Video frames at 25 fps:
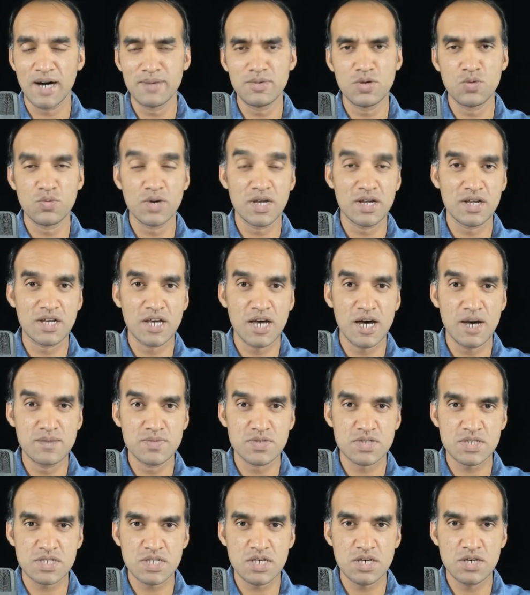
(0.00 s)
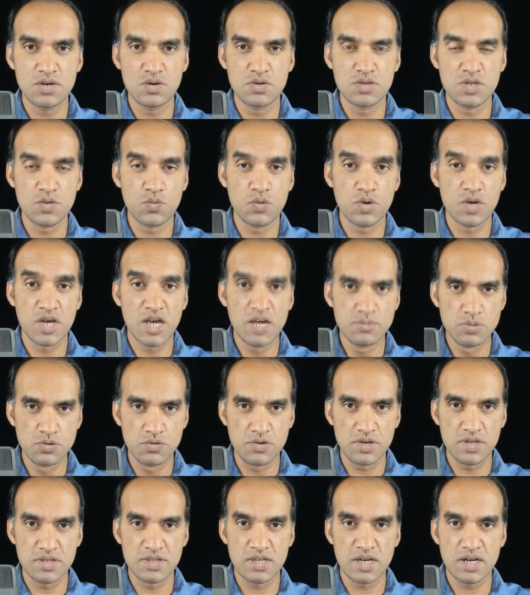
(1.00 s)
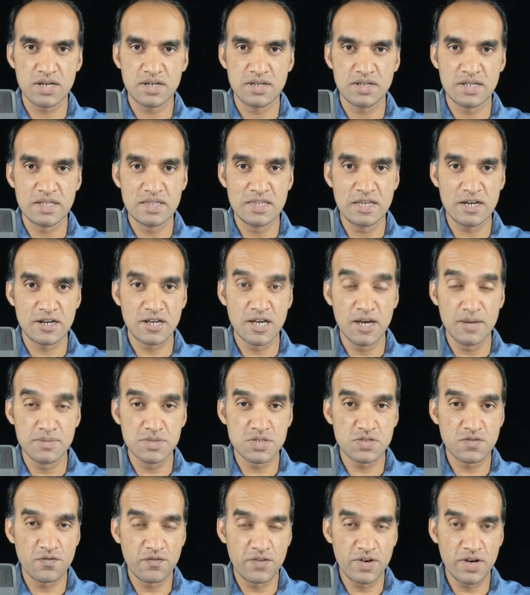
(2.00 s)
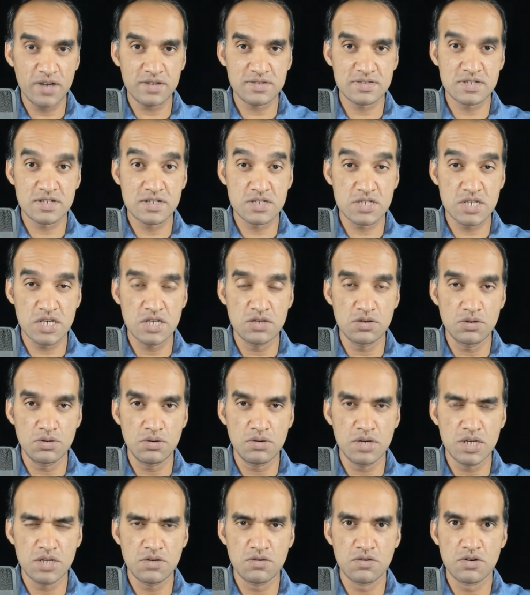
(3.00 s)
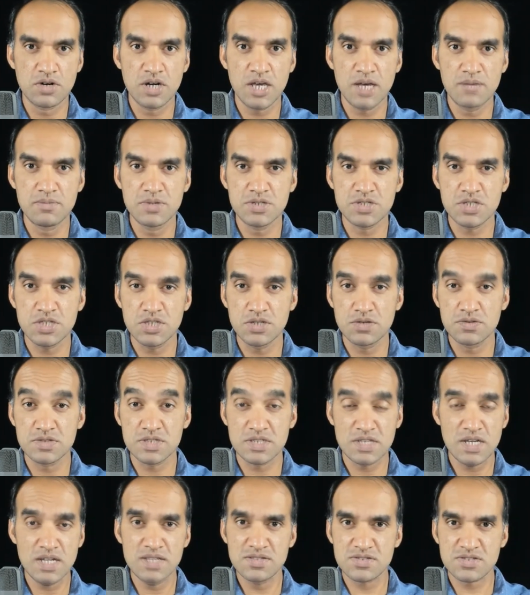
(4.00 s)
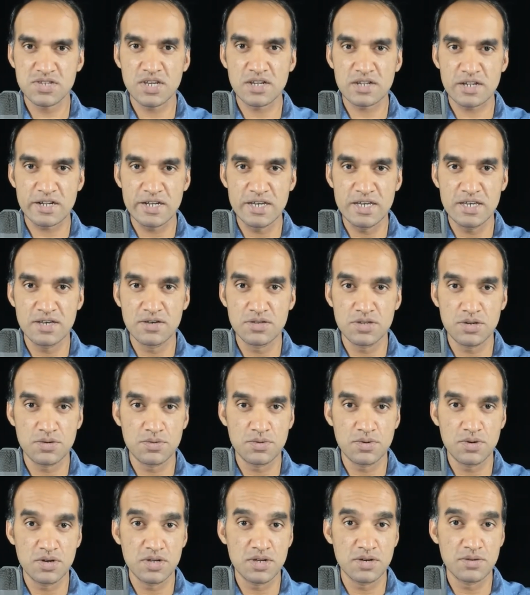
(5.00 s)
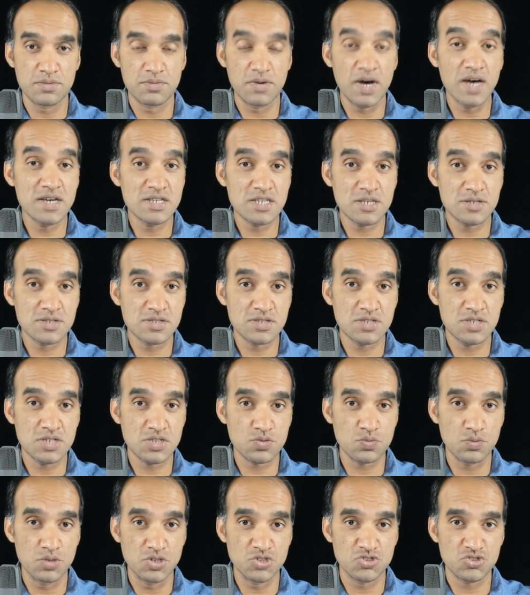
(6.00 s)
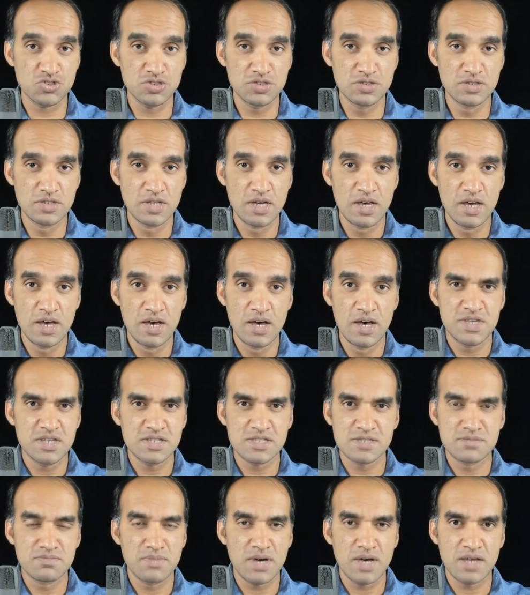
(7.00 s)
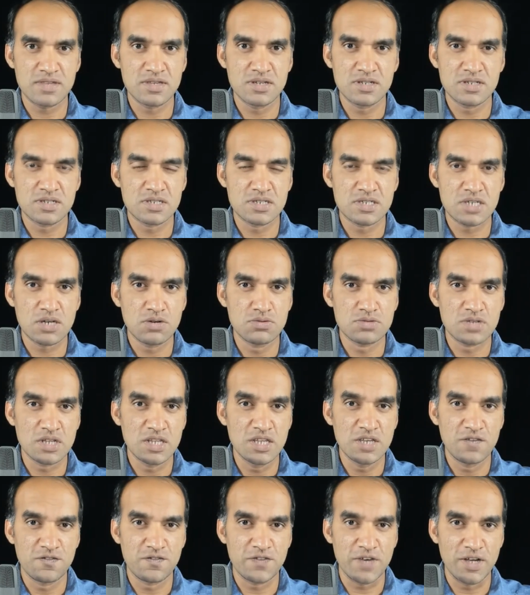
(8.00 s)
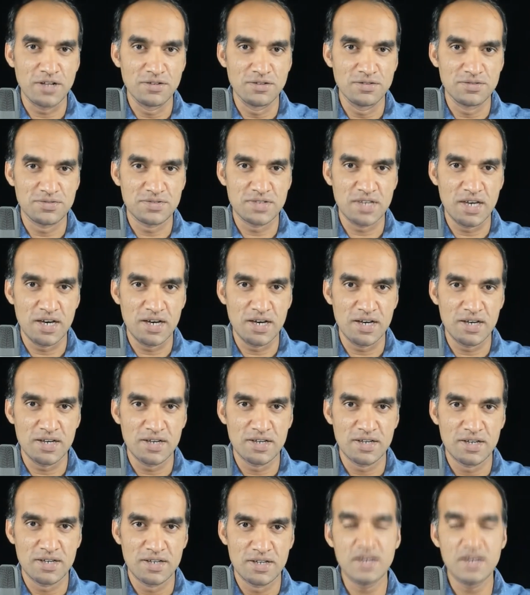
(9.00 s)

I mean, when it comes to the vocabulary that comes fast to you and you are able to use it instantly on a right situation, this method totally fails there.